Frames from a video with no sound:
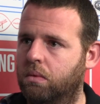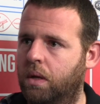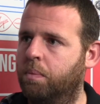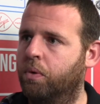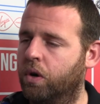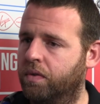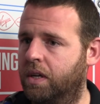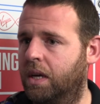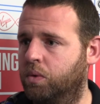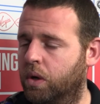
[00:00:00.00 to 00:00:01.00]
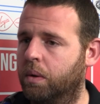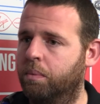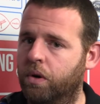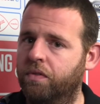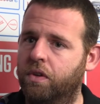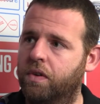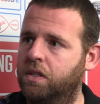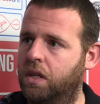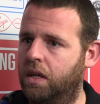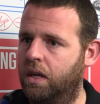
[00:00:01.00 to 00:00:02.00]
improve and keep trying to improve for the
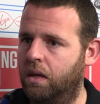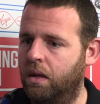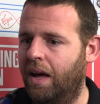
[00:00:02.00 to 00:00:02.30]
rest of the year